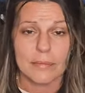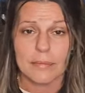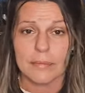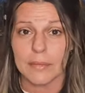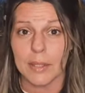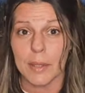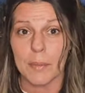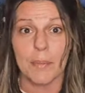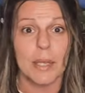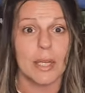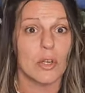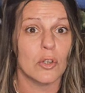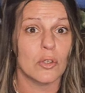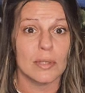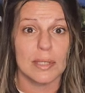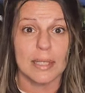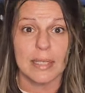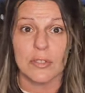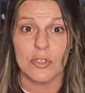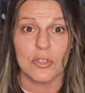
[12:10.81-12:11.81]
the bigger
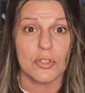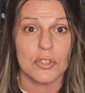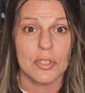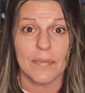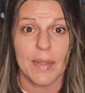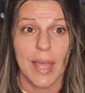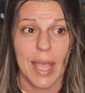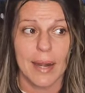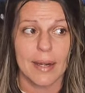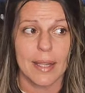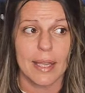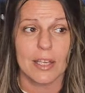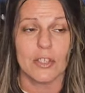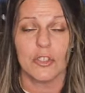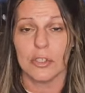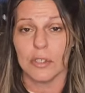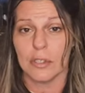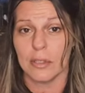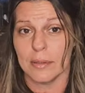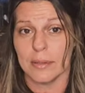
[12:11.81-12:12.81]
lizards of that
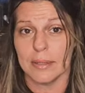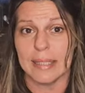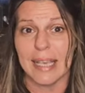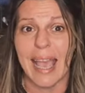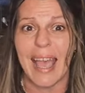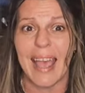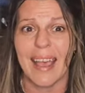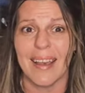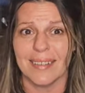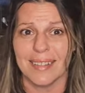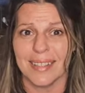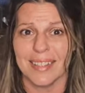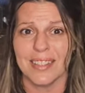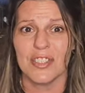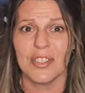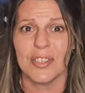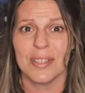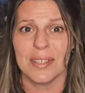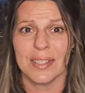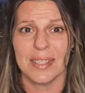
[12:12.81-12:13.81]
nature, yeah, it
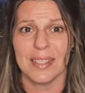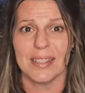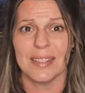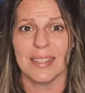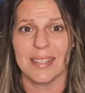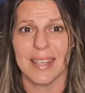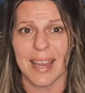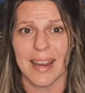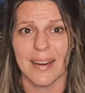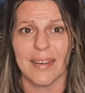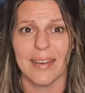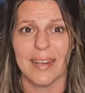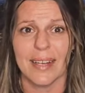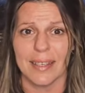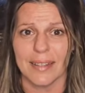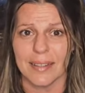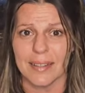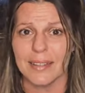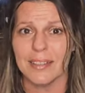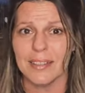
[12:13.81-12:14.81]
starts getting
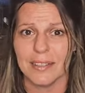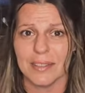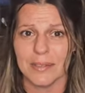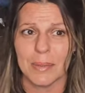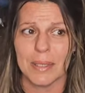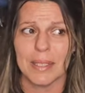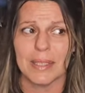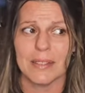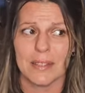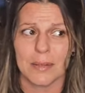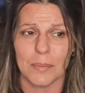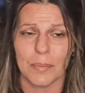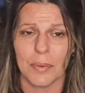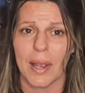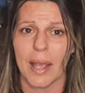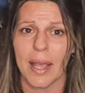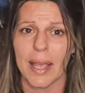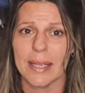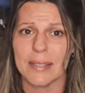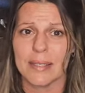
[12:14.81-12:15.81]
scary. You'd be
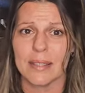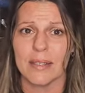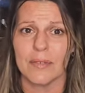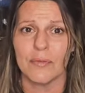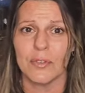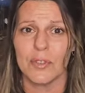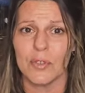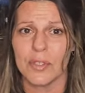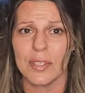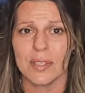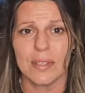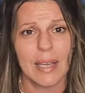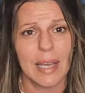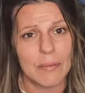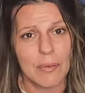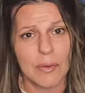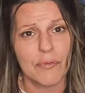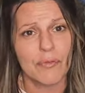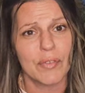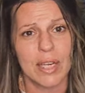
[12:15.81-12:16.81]
surprised if you still
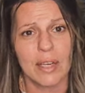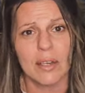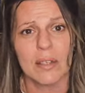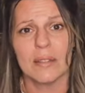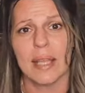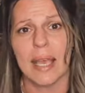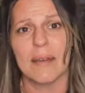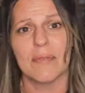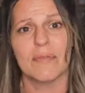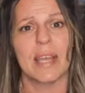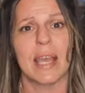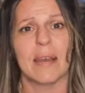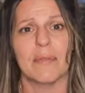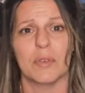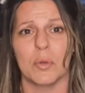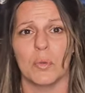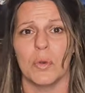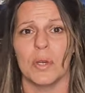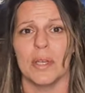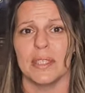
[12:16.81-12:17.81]
have a finger left
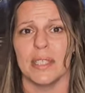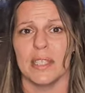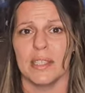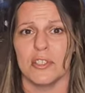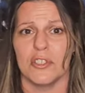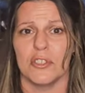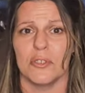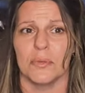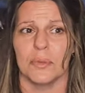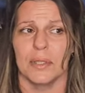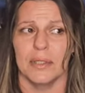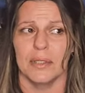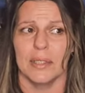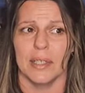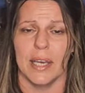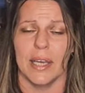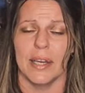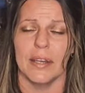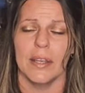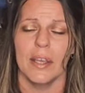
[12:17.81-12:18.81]
after one gets you real
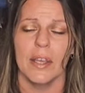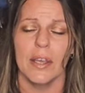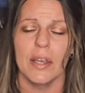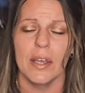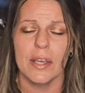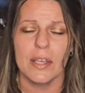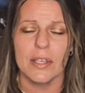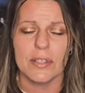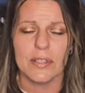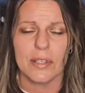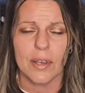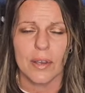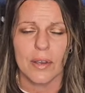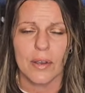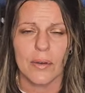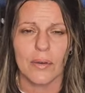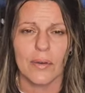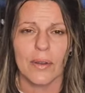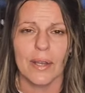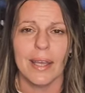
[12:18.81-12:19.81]
good.
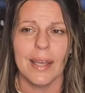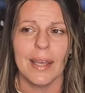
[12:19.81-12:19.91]
So